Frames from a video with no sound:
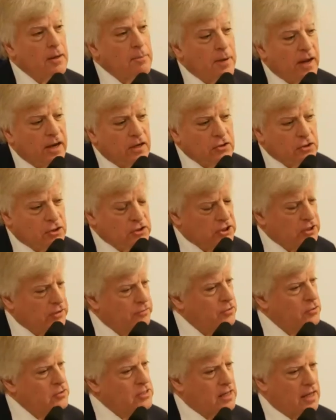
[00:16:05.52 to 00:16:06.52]
Patrushev,
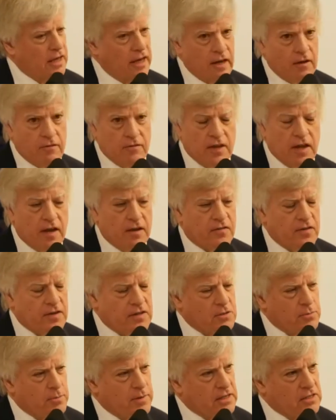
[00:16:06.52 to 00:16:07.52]
who was the head of the
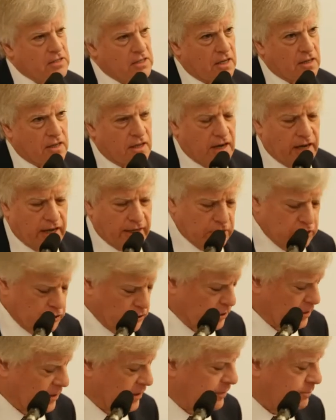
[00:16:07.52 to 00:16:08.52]
FSB, said that
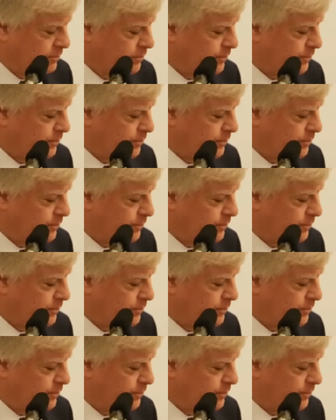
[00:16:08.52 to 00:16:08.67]
actually